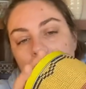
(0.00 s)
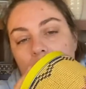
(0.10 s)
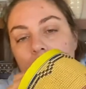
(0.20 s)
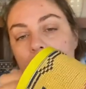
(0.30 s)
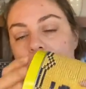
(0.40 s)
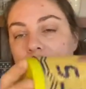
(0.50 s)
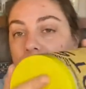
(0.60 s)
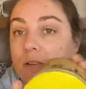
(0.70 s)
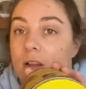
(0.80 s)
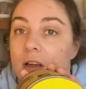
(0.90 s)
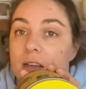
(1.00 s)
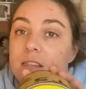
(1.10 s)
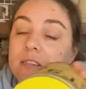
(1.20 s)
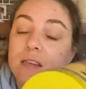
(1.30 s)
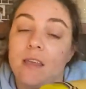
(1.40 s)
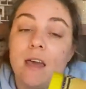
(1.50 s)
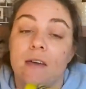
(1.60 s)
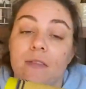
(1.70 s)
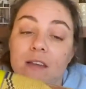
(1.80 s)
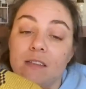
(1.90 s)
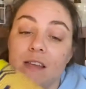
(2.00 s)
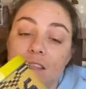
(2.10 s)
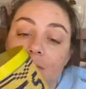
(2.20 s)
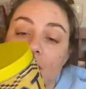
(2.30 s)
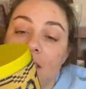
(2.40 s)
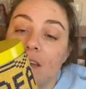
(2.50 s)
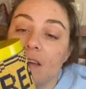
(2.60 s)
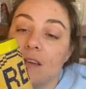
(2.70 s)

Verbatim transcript: or whatever you'd like. So yeah, that's that's my